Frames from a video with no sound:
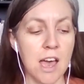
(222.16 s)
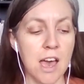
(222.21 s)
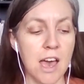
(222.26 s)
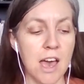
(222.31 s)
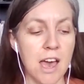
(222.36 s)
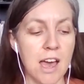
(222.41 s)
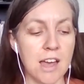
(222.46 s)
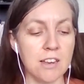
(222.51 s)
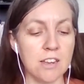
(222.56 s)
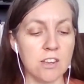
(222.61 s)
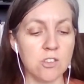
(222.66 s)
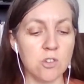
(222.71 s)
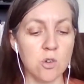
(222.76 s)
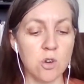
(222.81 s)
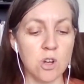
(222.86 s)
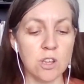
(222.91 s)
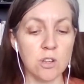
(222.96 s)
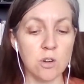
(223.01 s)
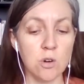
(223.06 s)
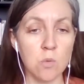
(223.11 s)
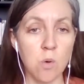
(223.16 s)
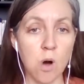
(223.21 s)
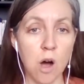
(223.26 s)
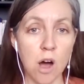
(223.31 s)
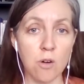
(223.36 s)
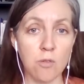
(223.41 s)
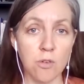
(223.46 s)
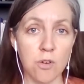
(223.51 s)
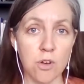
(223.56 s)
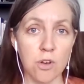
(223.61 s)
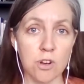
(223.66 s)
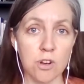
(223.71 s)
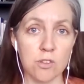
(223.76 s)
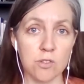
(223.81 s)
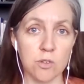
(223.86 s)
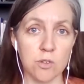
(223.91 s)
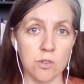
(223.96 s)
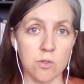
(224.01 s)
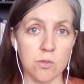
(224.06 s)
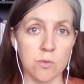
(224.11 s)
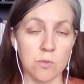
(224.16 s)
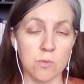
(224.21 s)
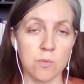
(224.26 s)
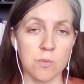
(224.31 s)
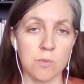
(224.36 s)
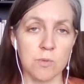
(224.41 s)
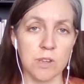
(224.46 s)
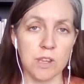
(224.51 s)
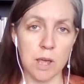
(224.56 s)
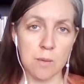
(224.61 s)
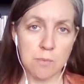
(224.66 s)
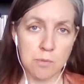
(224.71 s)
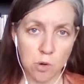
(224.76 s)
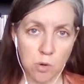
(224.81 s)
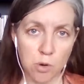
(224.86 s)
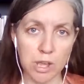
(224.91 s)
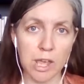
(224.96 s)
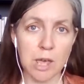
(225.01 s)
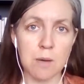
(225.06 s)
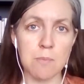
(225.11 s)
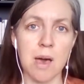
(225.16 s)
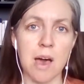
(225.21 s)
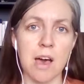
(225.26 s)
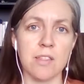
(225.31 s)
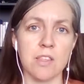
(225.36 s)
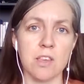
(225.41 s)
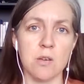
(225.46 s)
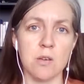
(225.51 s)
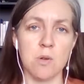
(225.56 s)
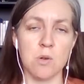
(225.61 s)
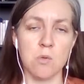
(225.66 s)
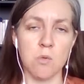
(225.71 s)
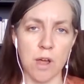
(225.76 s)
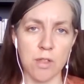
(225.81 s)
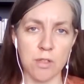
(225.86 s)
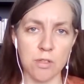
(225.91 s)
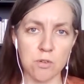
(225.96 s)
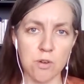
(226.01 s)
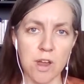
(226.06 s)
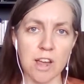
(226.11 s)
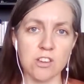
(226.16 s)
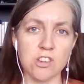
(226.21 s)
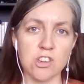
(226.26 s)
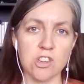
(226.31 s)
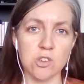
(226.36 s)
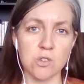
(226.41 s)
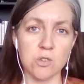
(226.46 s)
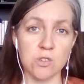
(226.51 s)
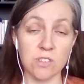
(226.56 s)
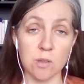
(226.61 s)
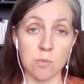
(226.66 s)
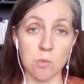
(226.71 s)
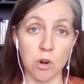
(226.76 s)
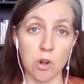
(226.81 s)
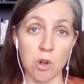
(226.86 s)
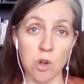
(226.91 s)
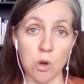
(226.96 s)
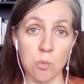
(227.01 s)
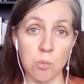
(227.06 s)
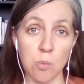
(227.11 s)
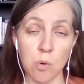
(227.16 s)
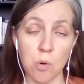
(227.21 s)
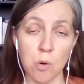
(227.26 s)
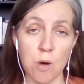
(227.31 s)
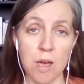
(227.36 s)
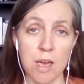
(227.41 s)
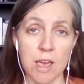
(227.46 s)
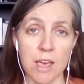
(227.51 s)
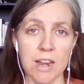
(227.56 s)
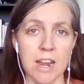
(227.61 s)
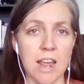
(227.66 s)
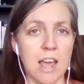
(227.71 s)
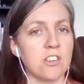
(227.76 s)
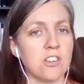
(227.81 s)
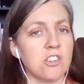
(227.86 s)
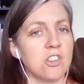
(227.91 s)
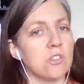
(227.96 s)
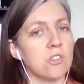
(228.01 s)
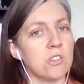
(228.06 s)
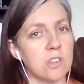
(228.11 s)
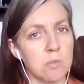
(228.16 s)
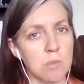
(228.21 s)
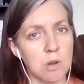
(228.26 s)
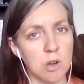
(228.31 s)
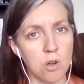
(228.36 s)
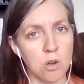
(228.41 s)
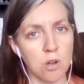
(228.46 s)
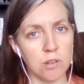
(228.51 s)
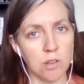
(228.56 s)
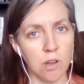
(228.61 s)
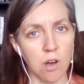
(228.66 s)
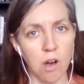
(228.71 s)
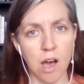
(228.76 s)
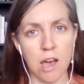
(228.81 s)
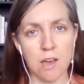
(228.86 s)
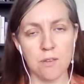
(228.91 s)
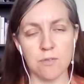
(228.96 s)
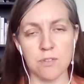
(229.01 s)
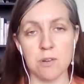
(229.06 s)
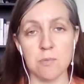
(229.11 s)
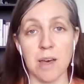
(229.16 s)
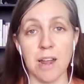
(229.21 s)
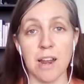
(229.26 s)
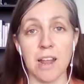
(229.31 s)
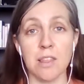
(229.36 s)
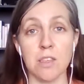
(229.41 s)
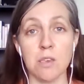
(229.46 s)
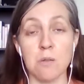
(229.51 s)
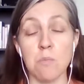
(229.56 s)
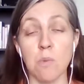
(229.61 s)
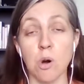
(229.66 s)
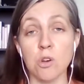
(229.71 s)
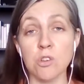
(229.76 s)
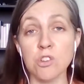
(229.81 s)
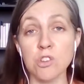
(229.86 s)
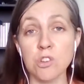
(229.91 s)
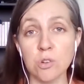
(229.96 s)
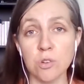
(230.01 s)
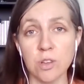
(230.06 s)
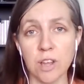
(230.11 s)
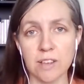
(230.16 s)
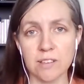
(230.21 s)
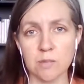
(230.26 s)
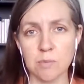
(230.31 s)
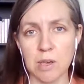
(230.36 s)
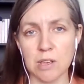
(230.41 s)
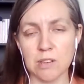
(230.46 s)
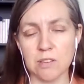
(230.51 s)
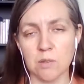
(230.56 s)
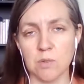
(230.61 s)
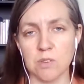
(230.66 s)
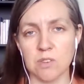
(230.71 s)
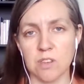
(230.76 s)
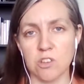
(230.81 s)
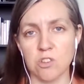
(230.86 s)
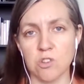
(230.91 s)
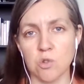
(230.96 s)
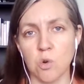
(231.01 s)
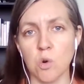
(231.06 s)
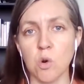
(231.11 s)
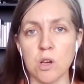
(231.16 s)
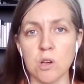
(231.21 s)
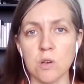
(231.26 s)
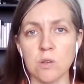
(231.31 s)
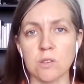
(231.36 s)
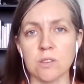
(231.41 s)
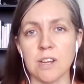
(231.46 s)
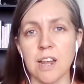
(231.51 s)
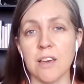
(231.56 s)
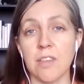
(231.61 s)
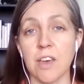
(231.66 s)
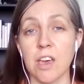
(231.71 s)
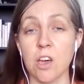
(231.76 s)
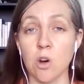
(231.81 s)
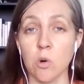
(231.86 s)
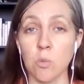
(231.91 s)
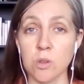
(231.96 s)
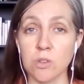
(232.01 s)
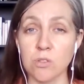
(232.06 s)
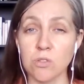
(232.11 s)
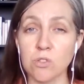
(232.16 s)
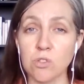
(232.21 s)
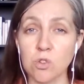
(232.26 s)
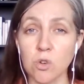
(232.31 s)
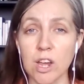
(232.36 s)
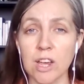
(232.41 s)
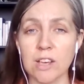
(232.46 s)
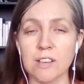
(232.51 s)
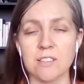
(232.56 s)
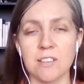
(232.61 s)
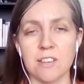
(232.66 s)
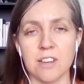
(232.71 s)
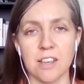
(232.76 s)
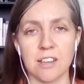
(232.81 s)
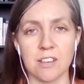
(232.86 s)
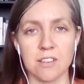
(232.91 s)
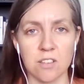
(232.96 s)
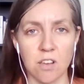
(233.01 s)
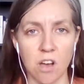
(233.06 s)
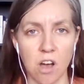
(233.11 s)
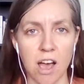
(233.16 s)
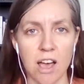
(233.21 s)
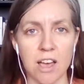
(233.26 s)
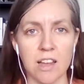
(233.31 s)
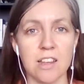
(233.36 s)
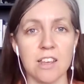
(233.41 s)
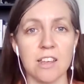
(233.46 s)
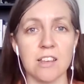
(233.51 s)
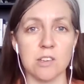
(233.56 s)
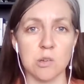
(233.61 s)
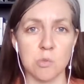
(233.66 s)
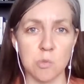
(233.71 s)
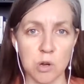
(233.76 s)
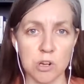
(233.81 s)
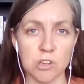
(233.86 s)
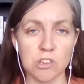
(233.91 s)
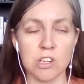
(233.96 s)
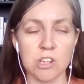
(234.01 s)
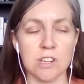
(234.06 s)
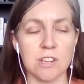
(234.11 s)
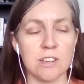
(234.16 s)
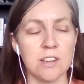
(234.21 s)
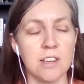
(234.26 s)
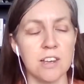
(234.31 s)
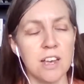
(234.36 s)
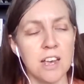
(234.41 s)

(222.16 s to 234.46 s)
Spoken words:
And it took a little while for her to sort of keep talking about them and run through how she used them on her boy and how she used them in her life and about the emotional aspects of essential oils and how they help with stress and anxiety and depression.